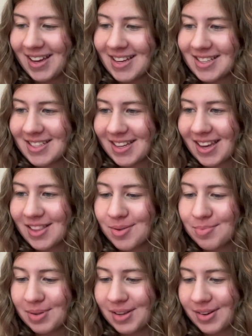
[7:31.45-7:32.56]
Singing the
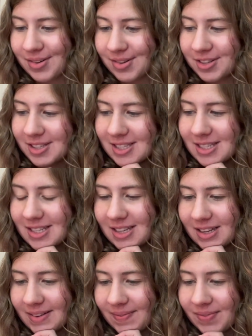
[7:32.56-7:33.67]
Blues.
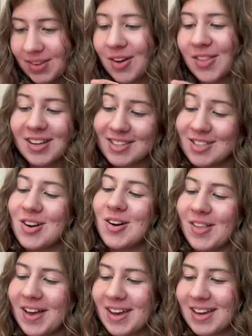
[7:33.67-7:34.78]
Oh, that's
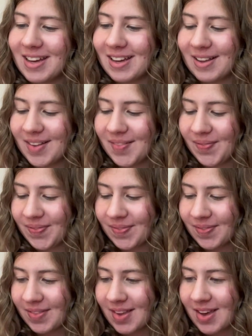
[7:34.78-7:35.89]
Starlight.
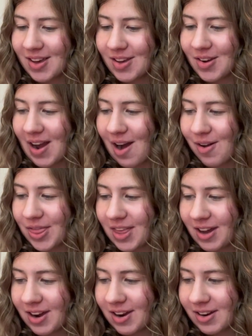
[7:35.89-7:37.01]
You're Out
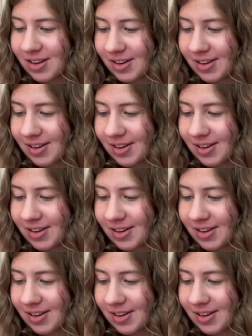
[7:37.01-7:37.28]
There.